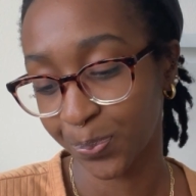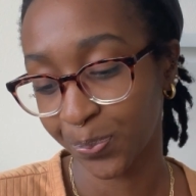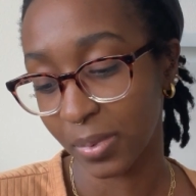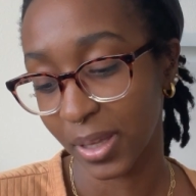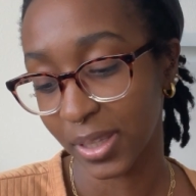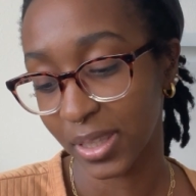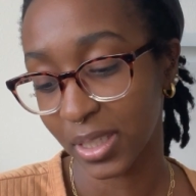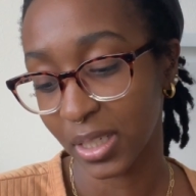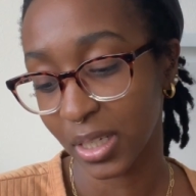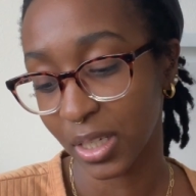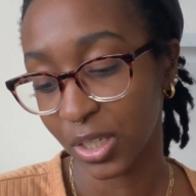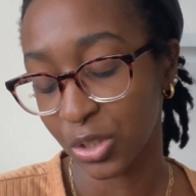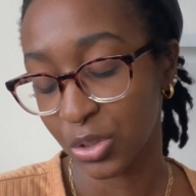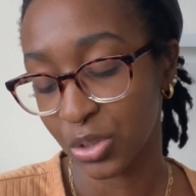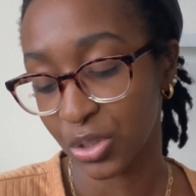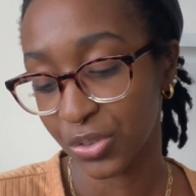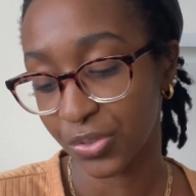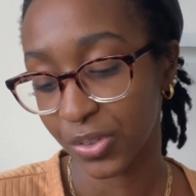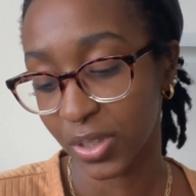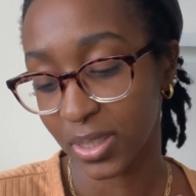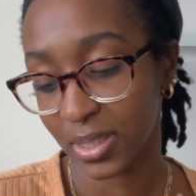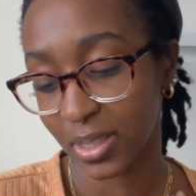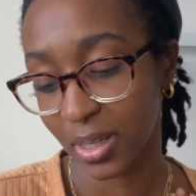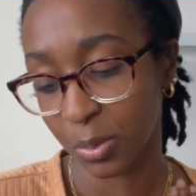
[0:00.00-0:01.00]
I think I used
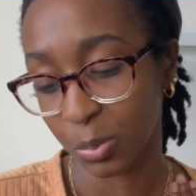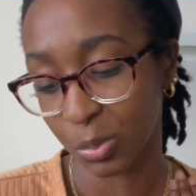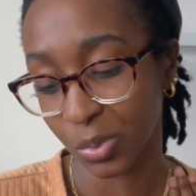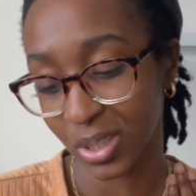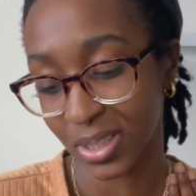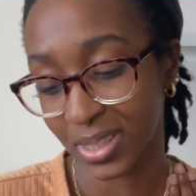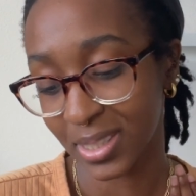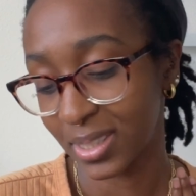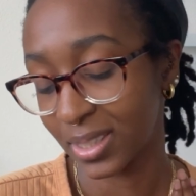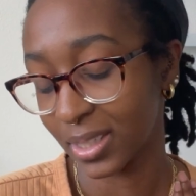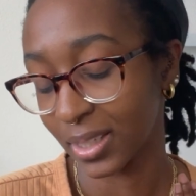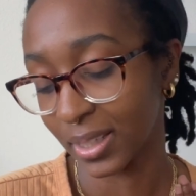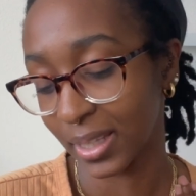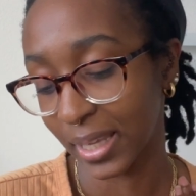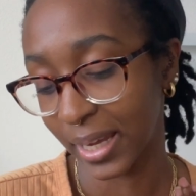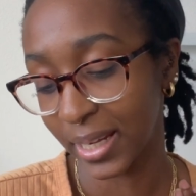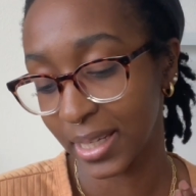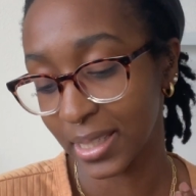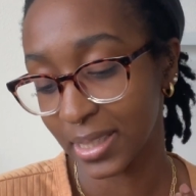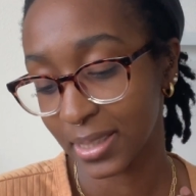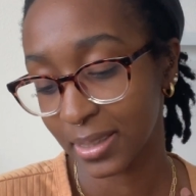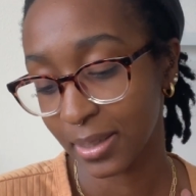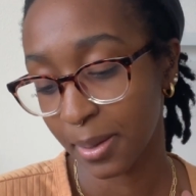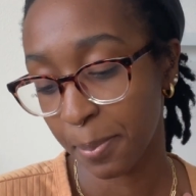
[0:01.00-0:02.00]
FaceTime once to
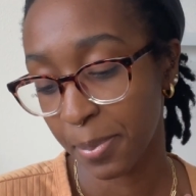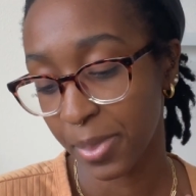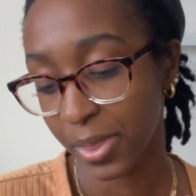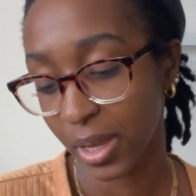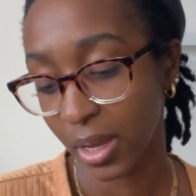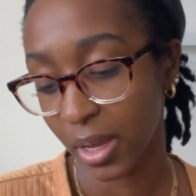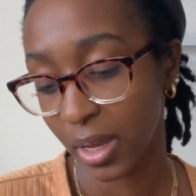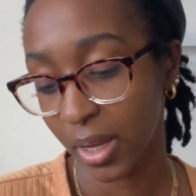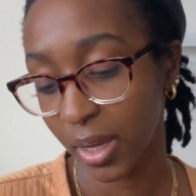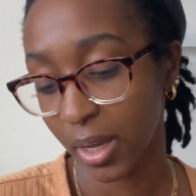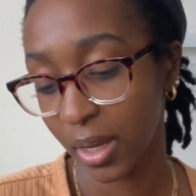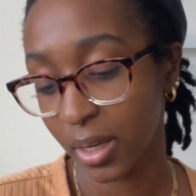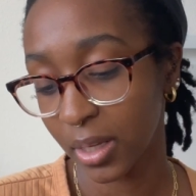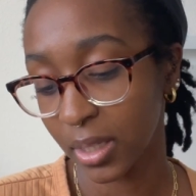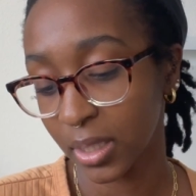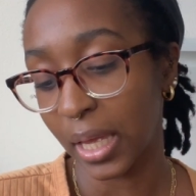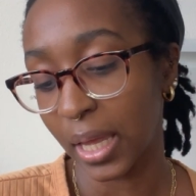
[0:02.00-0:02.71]
lighten something,